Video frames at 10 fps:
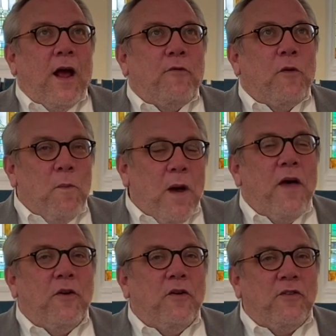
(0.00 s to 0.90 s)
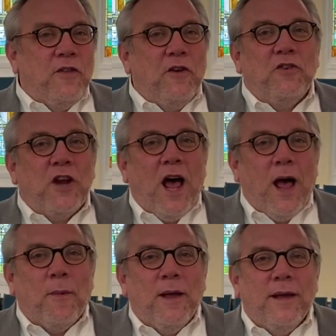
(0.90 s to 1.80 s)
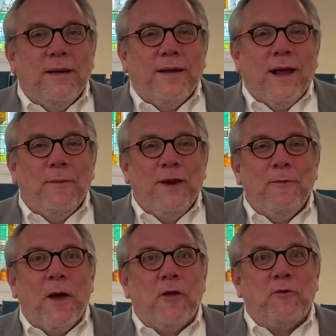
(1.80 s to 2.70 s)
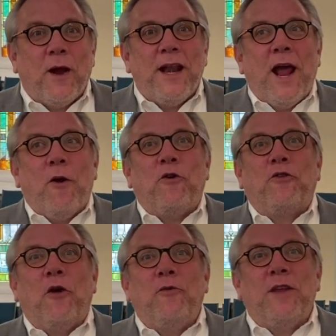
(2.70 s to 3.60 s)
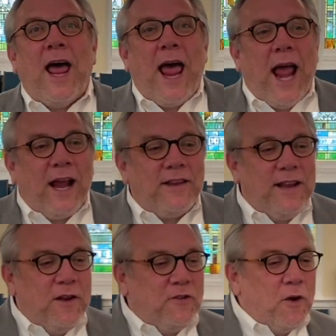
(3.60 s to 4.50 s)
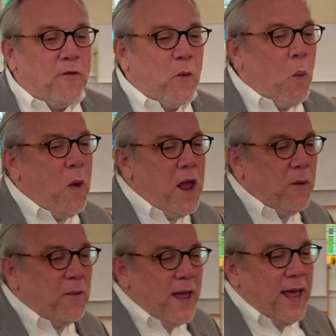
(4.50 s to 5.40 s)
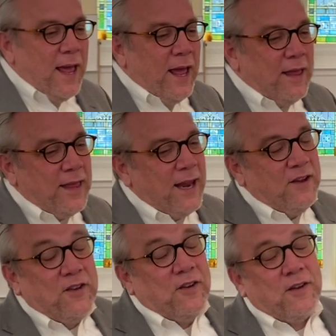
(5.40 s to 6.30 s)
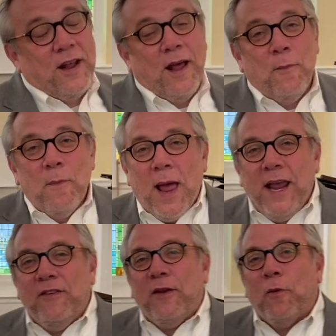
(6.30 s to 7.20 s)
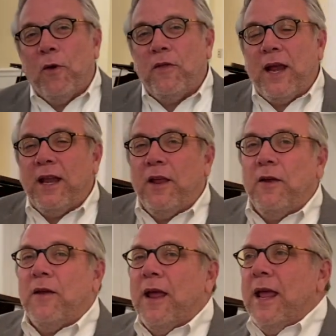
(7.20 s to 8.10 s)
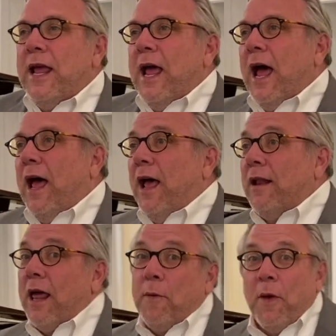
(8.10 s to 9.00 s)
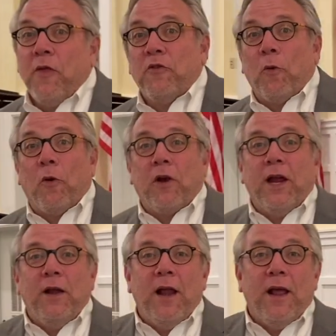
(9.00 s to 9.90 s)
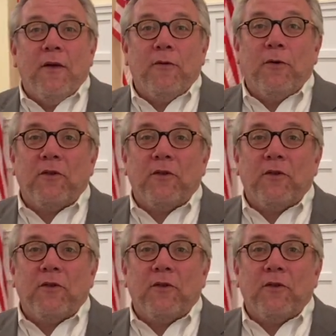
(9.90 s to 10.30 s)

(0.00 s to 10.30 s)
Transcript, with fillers: for mothers and their job. I mean, mothers right now are so taxed and so overwhelmed that it's just amazing what they do. Uh, a lot of mothers are working full